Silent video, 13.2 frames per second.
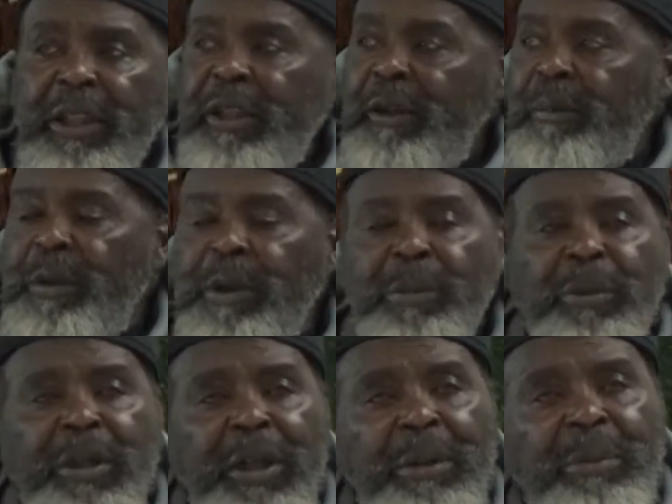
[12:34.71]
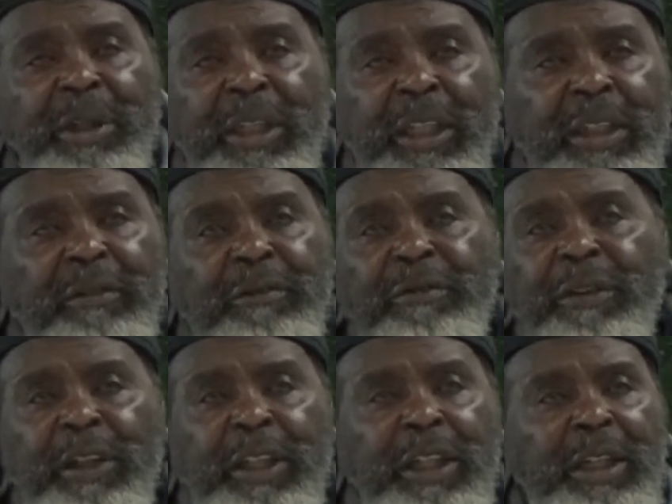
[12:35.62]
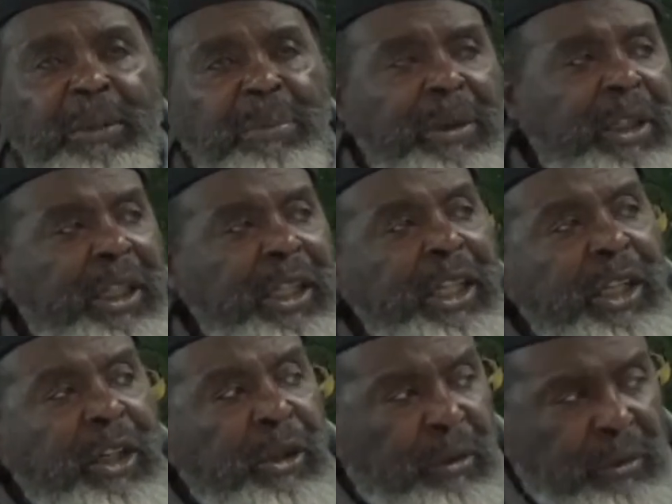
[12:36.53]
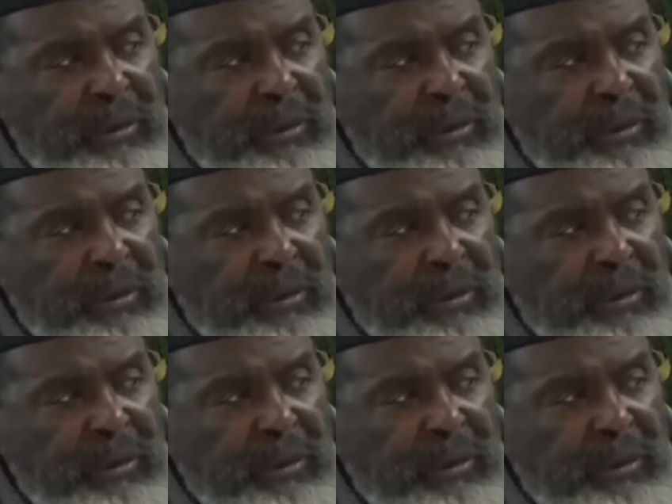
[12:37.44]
But people coming in, filling up, and then they gone.